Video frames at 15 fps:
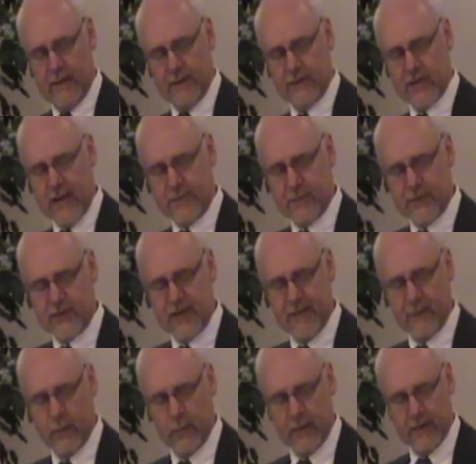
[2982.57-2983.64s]
And in chapter
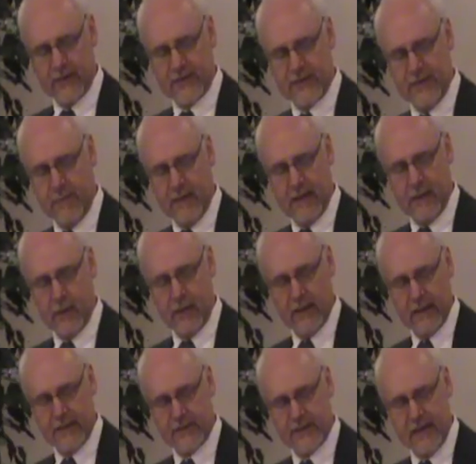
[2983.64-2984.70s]
7, we're going to see many are
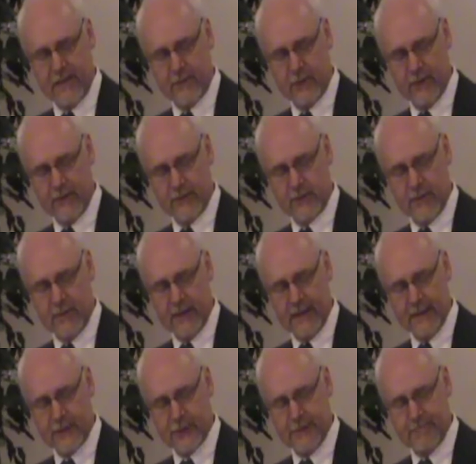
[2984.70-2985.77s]
going to get saved during the
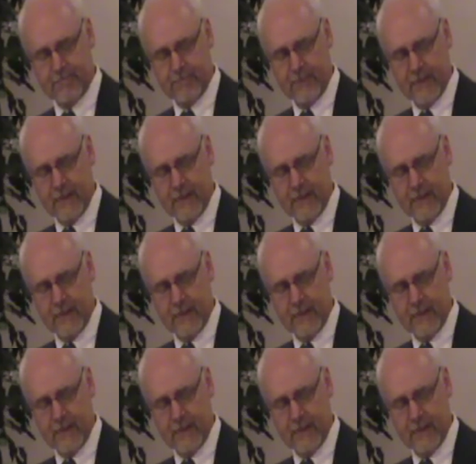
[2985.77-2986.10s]
tribulation.